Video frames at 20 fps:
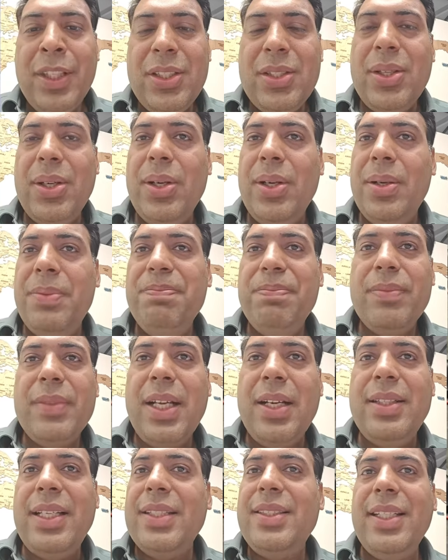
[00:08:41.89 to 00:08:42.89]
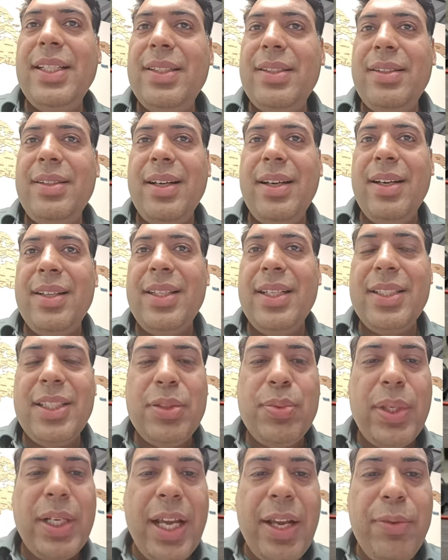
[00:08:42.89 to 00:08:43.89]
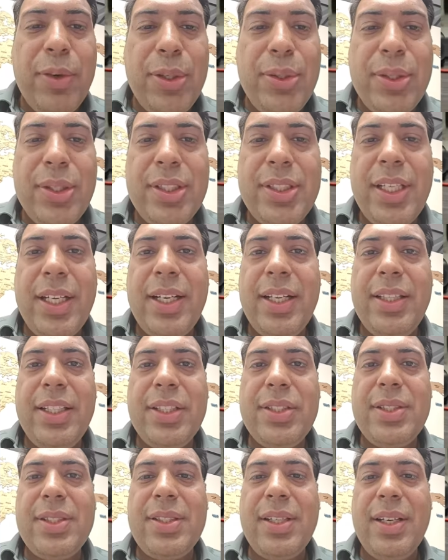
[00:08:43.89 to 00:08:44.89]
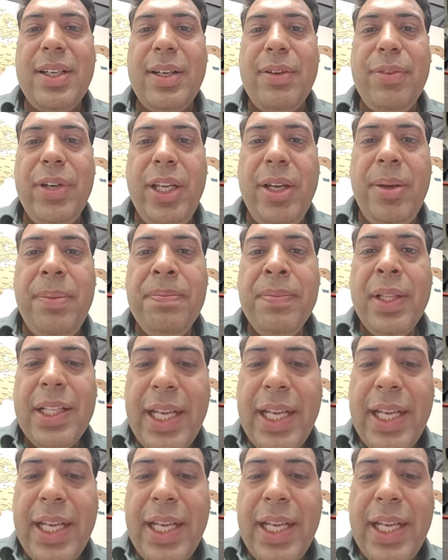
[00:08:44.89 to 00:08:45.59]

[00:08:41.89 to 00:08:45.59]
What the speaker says: So that's it. That is what I wanted to share in this video.